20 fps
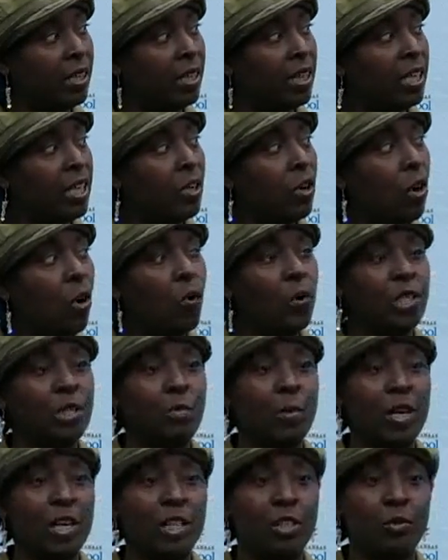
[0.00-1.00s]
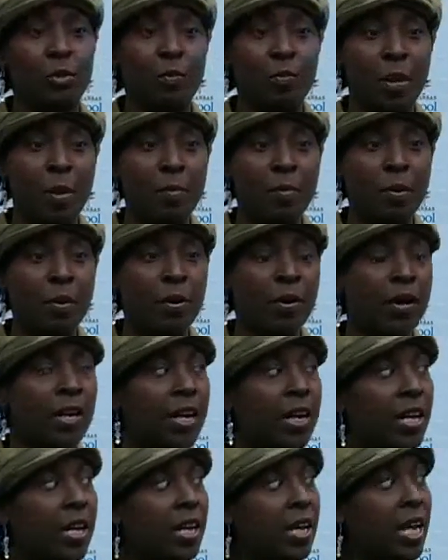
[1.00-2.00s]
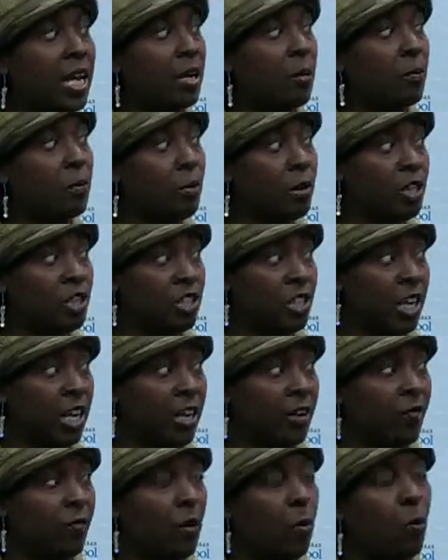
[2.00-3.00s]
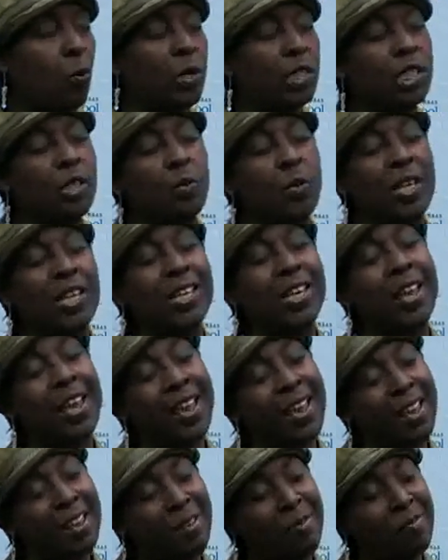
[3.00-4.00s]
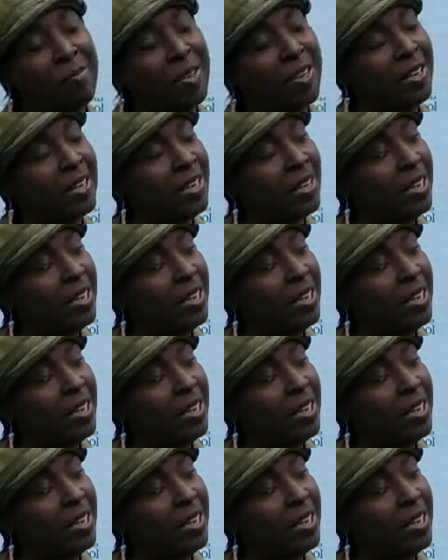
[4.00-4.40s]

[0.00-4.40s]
He always made us remember and appreciate from whence we came